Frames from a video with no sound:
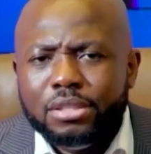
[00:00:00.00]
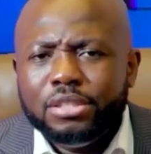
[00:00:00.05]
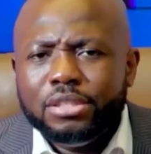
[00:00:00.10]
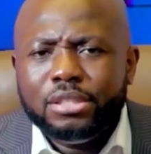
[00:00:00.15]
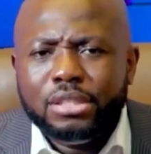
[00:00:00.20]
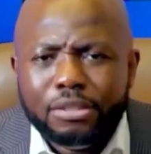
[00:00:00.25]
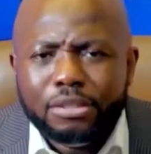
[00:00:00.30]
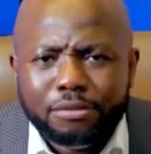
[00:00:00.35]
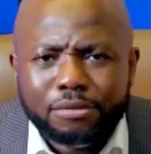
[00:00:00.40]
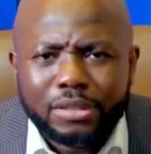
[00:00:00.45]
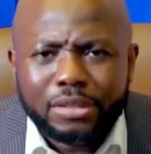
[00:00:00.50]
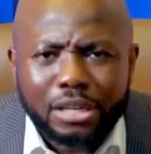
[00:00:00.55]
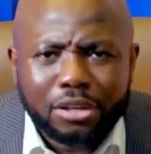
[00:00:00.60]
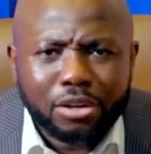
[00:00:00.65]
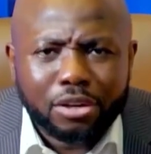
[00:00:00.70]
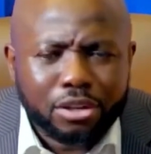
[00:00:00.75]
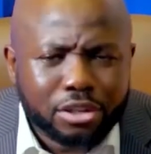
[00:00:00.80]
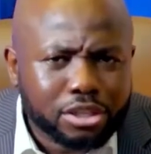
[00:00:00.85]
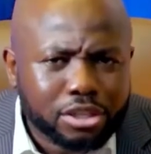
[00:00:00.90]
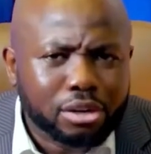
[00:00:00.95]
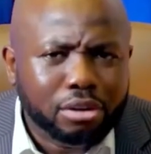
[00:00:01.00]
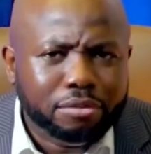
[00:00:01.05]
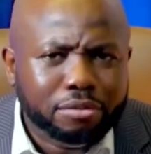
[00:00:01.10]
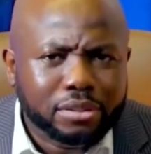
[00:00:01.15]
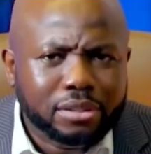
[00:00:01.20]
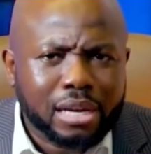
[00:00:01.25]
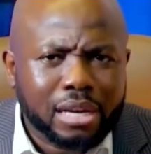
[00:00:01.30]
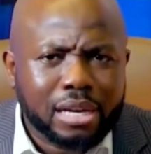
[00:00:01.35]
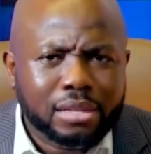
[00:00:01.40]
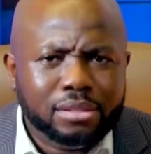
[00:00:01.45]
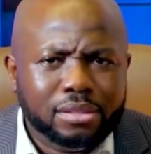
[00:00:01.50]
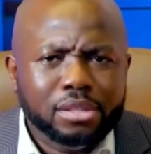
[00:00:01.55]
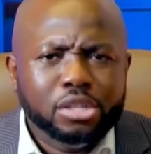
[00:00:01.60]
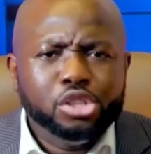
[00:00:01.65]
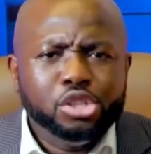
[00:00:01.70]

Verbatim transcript: chief technology officers